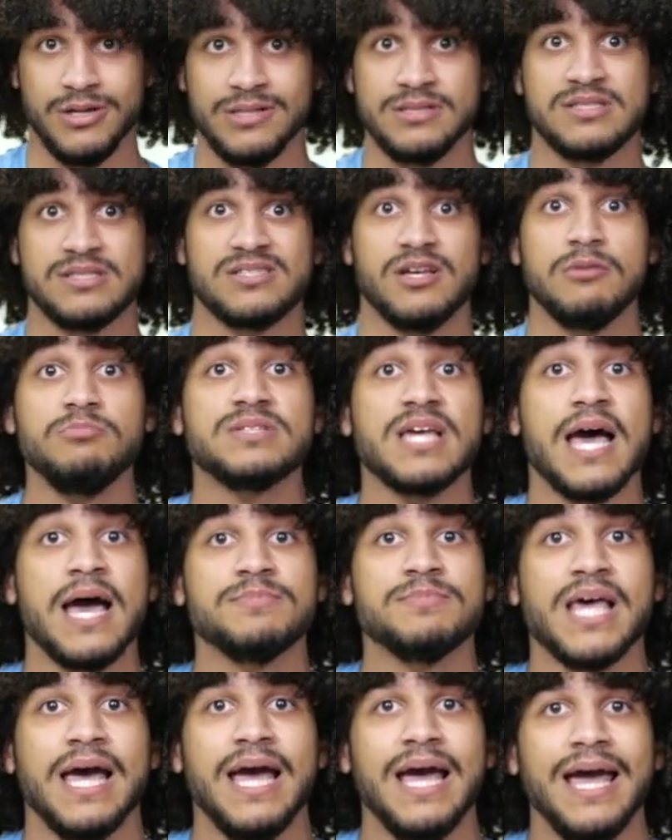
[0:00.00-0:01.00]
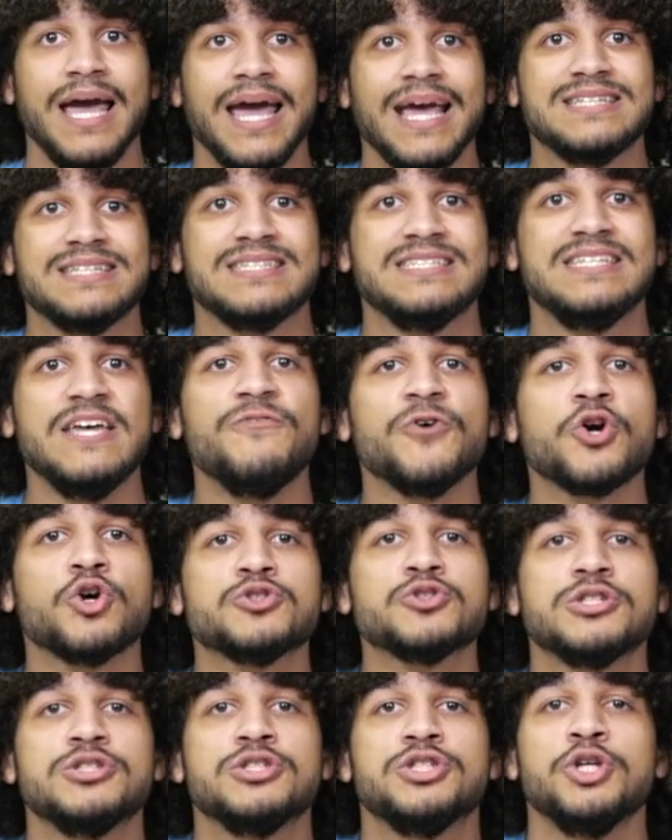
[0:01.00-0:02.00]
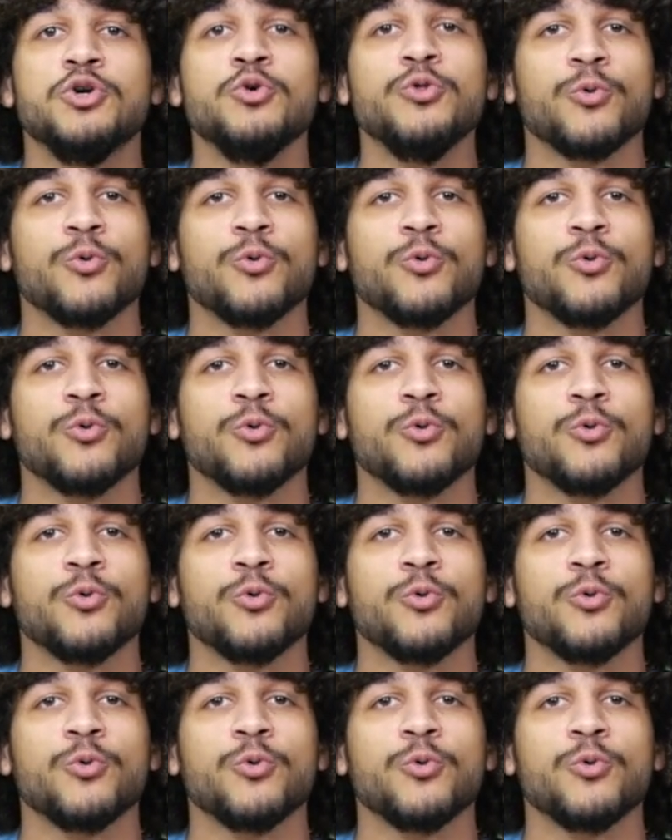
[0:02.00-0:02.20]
And sometimes it's difficult to do